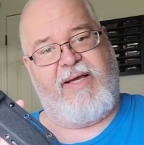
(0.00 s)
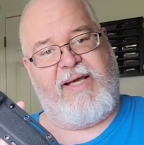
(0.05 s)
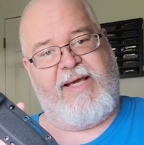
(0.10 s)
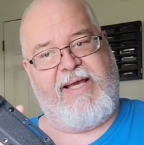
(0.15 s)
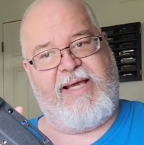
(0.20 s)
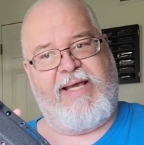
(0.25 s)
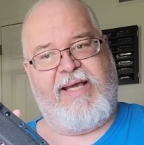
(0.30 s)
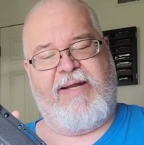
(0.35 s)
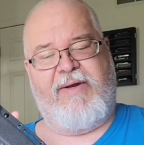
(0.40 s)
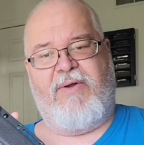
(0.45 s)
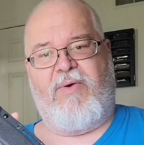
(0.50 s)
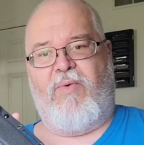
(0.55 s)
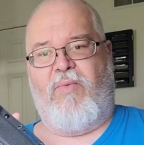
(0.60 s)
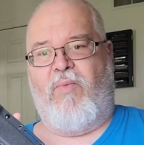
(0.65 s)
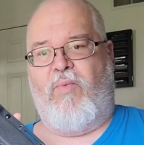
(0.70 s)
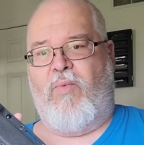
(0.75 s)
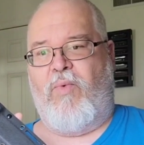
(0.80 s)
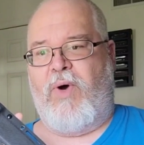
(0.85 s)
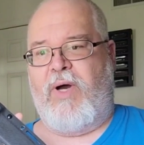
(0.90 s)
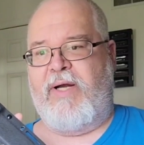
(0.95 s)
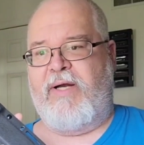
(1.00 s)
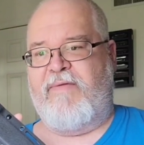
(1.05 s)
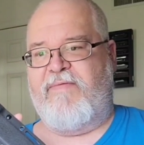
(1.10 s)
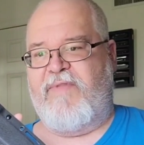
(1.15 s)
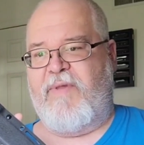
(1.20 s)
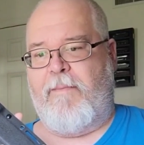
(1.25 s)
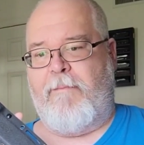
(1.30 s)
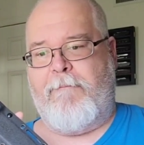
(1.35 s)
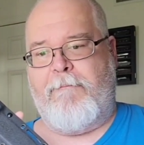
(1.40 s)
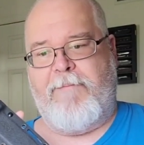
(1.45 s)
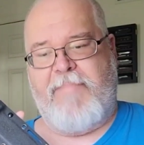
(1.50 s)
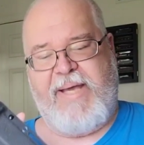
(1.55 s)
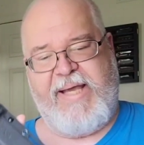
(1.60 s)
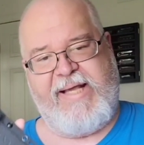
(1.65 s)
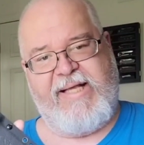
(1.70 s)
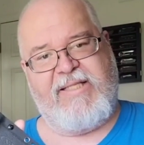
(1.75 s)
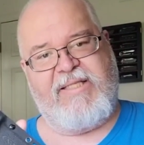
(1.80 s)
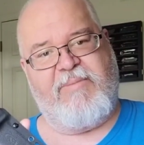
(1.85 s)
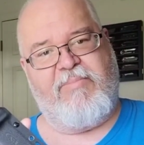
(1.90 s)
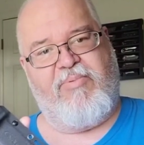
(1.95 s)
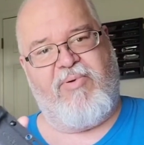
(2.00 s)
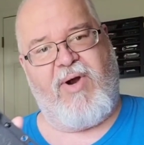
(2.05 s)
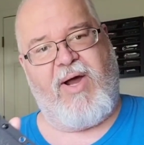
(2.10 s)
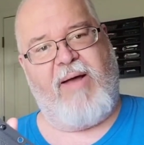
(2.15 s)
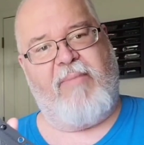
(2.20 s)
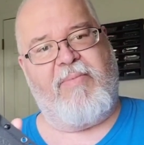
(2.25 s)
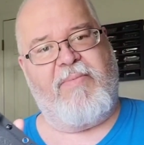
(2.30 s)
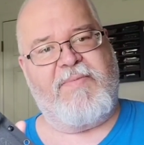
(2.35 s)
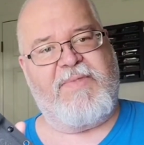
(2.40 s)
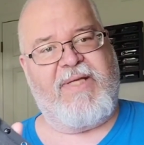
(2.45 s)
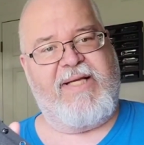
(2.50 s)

And one of the biggest problems